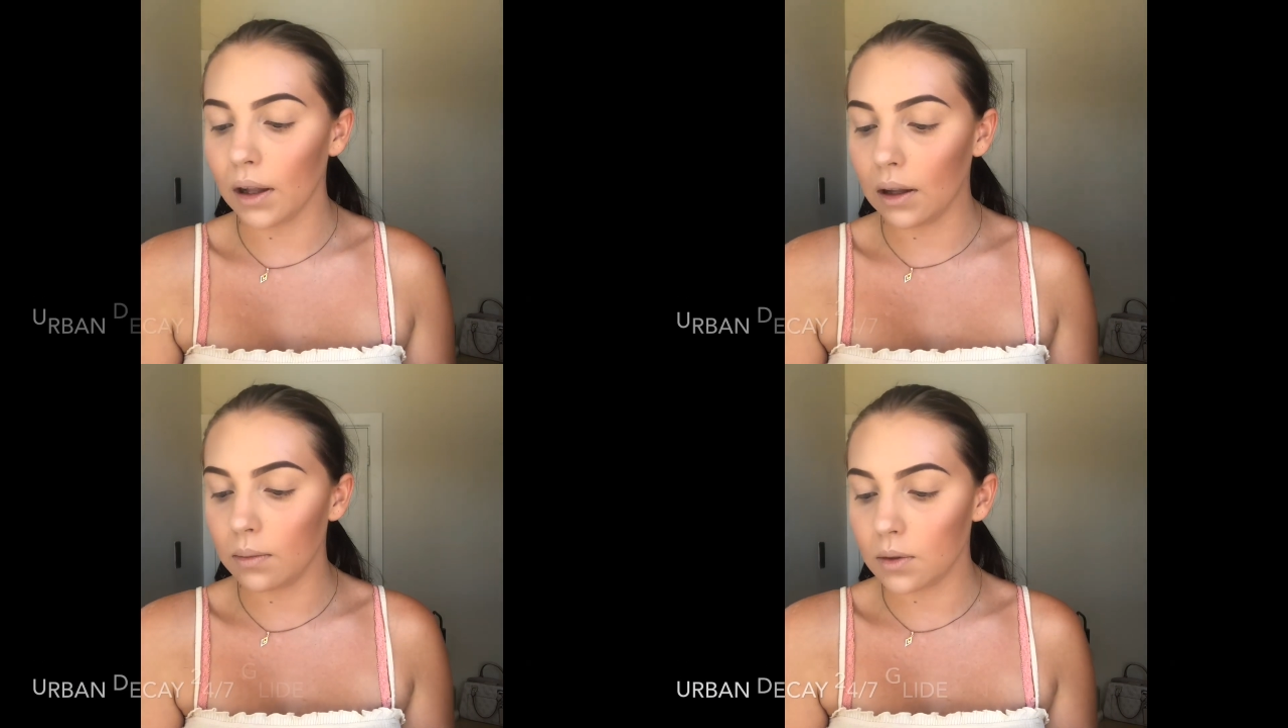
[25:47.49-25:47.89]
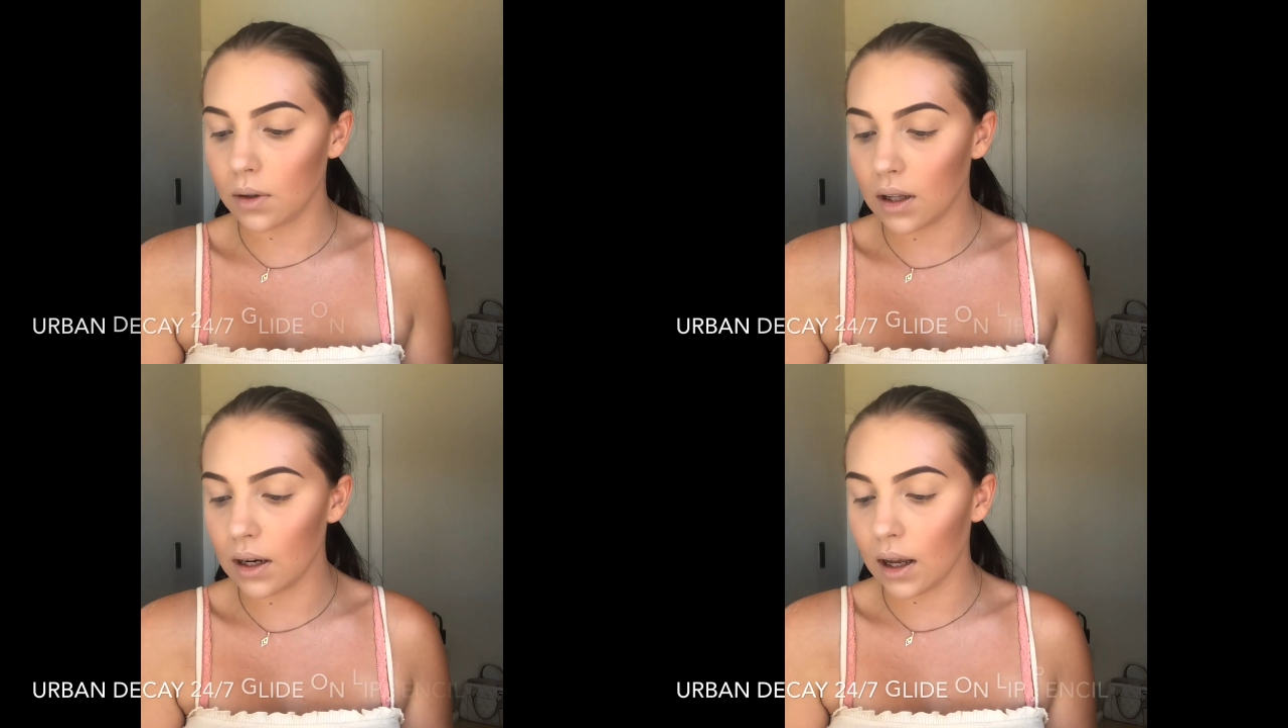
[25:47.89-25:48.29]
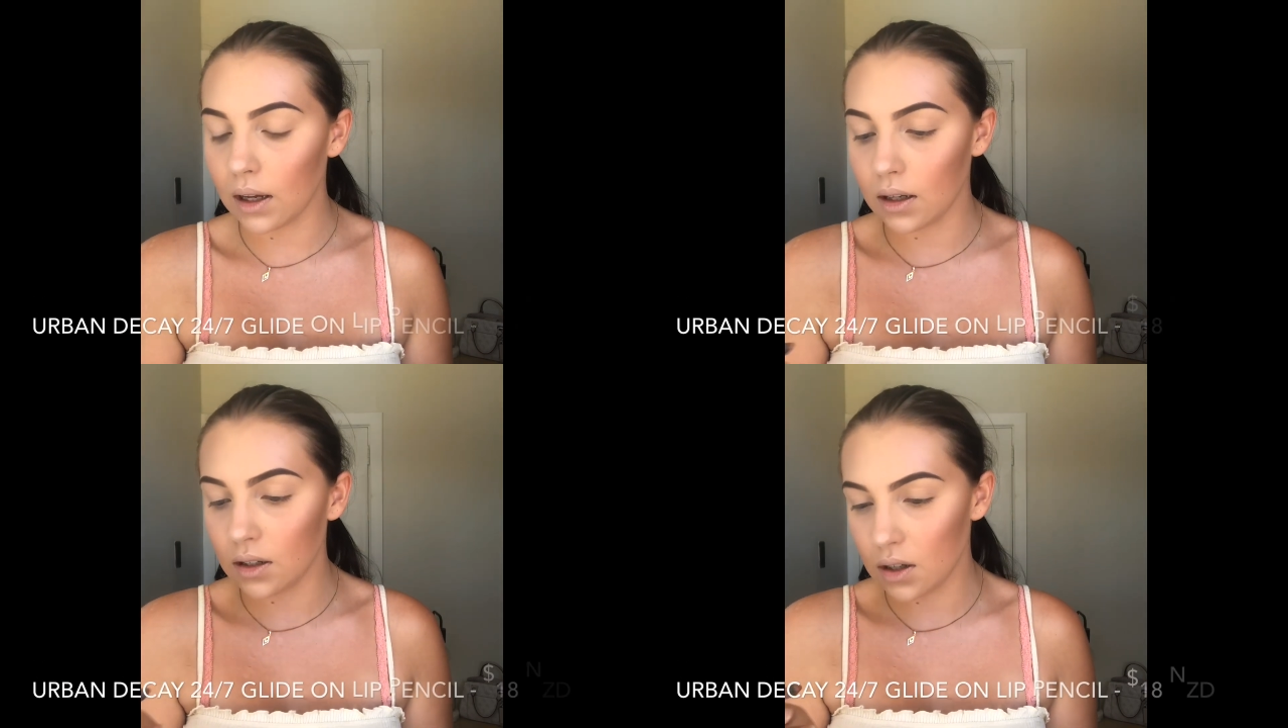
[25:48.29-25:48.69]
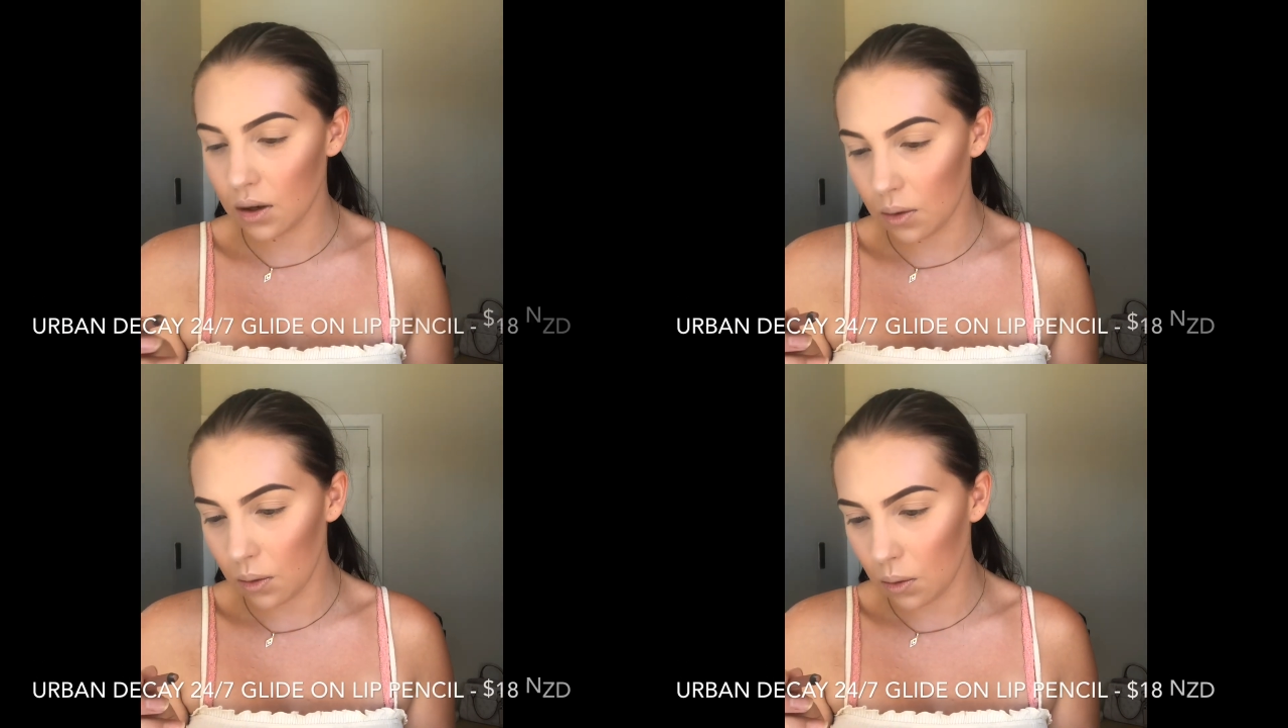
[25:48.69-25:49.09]
my lips with the Naked
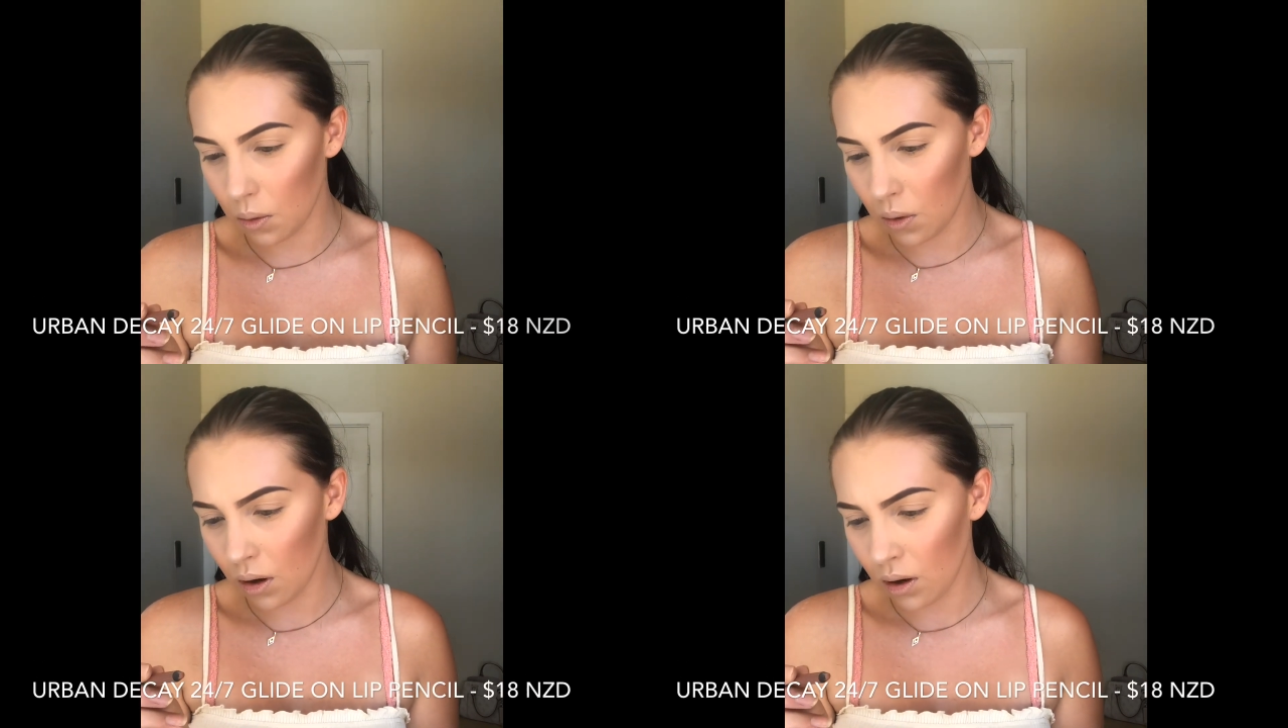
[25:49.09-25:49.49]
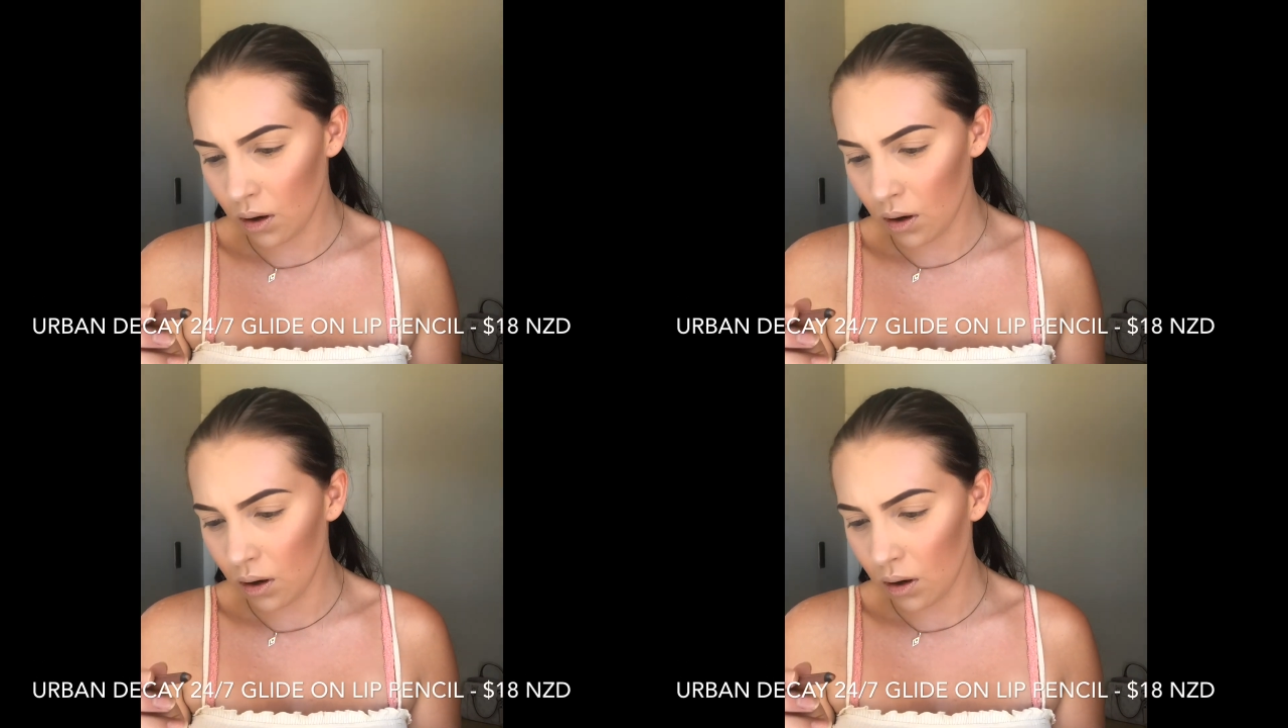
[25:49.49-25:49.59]
2